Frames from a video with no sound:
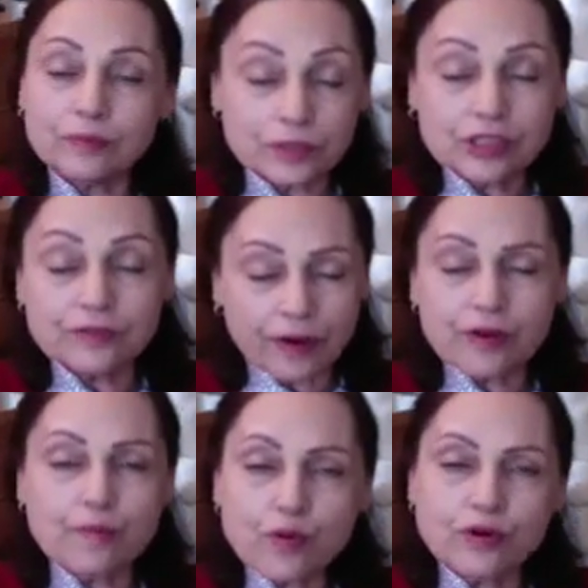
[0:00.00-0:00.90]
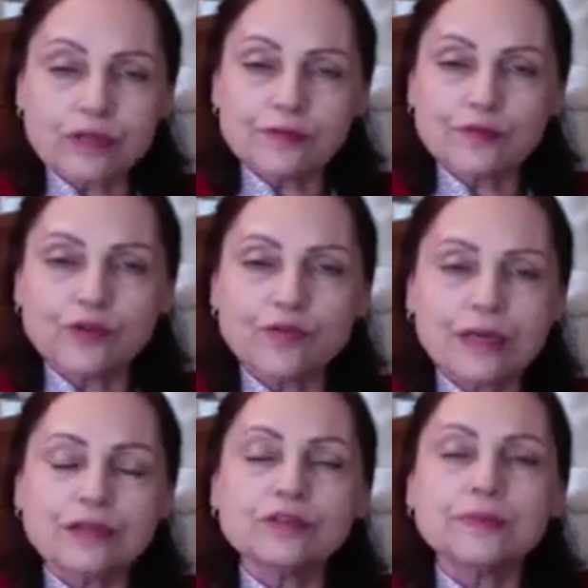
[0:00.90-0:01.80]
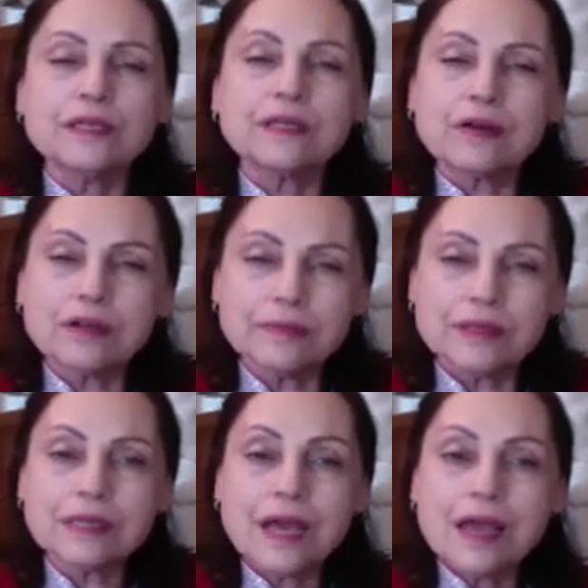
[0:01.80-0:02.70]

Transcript: which is very important if you're training to be an economist.